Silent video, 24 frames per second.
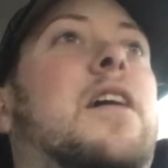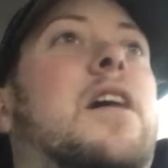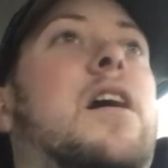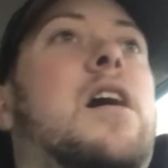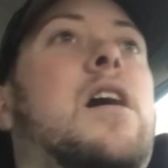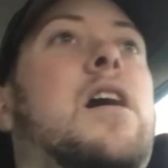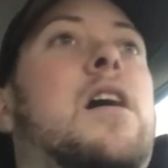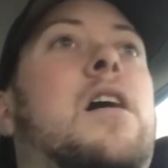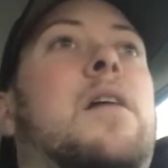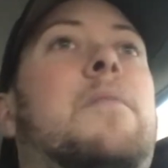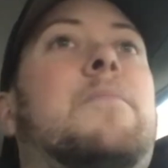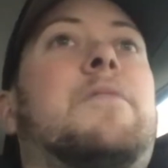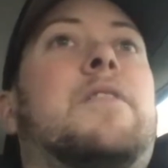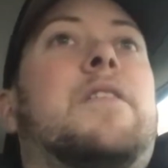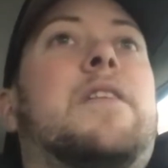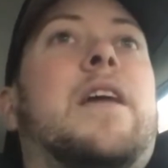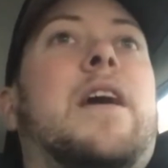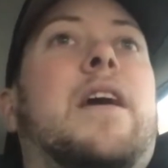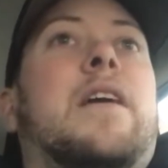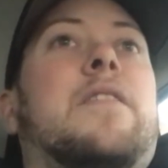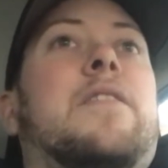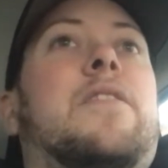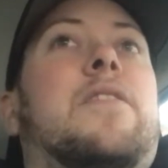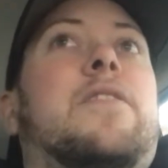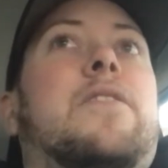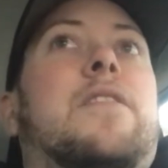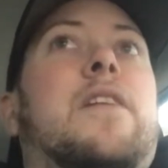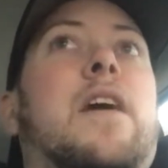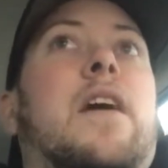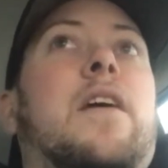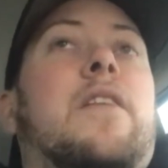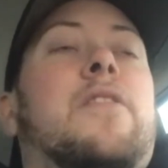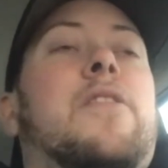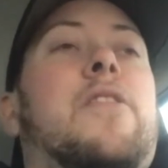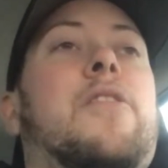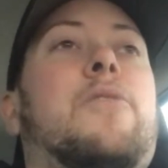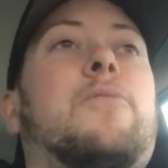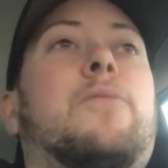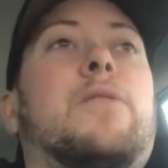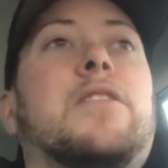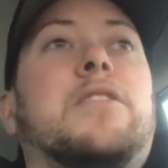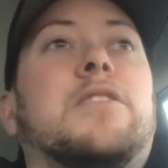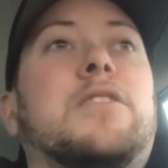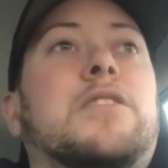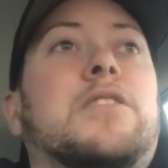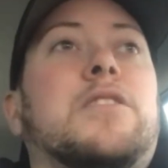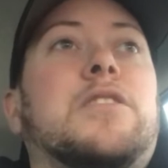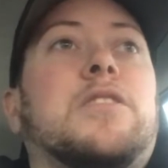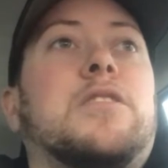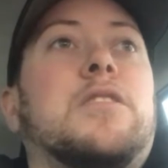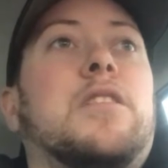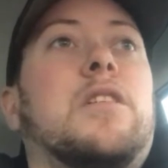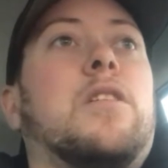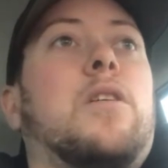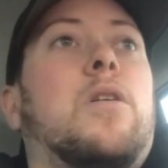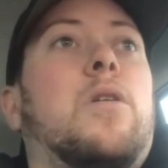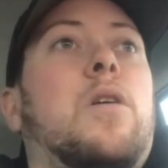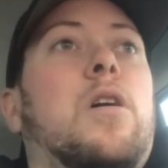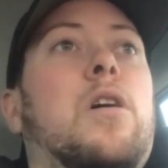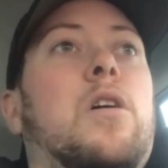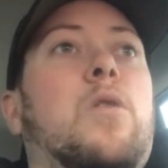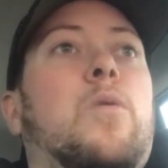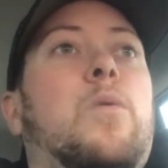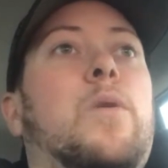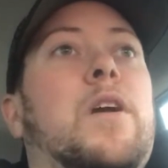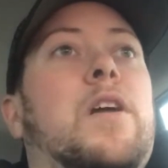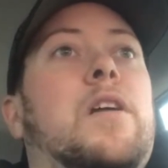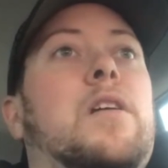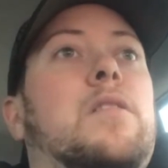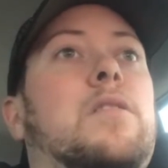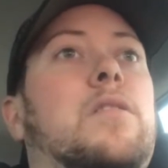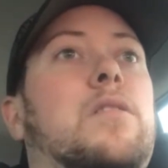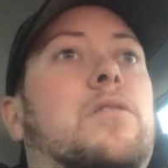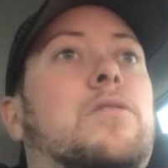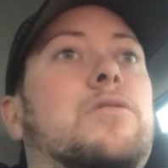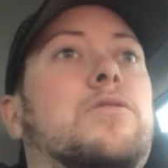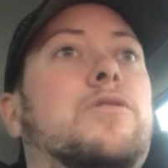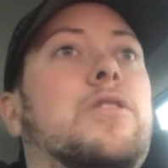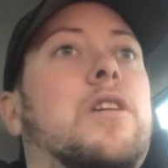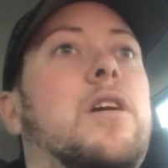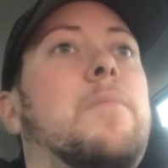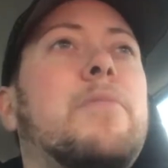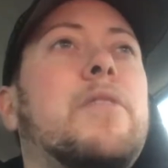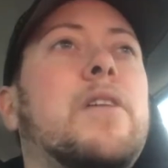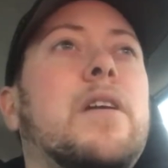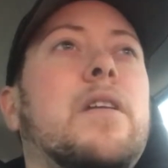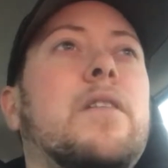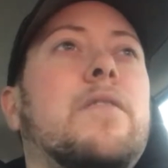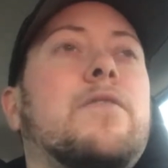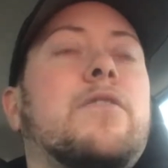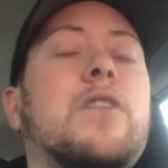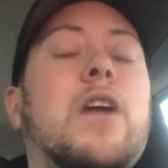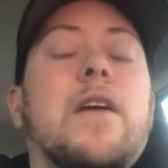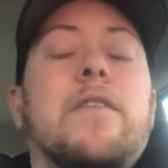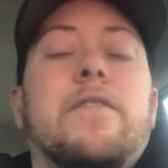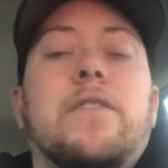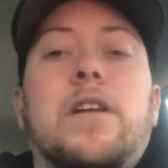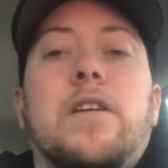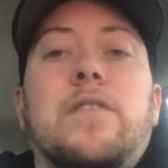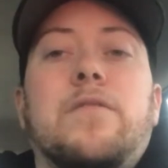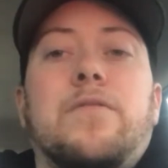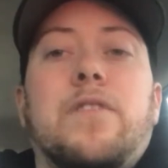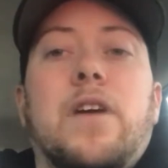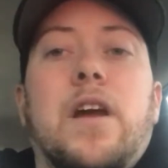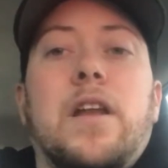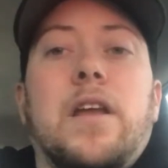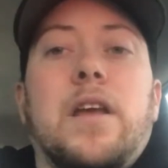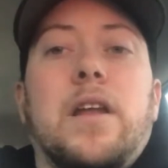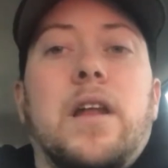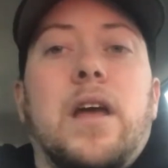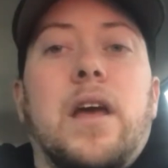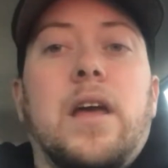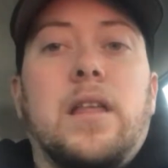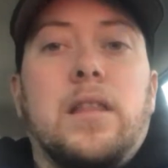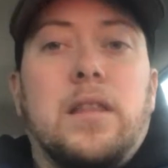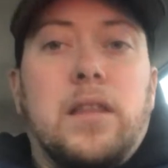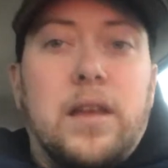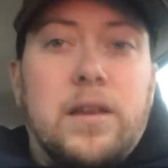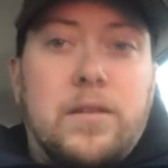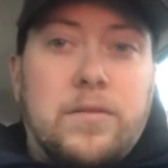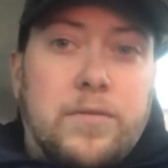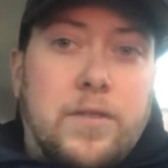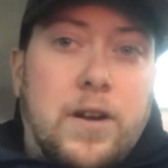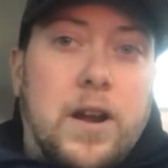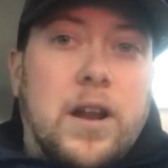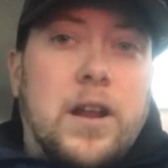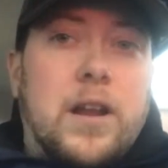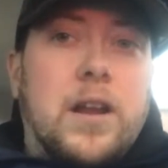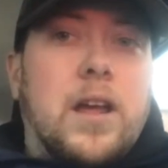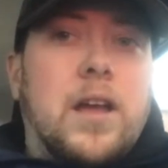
The 9th, 10th, which is just a quick little trip. I'm thinking of driving in Friday night, late Friday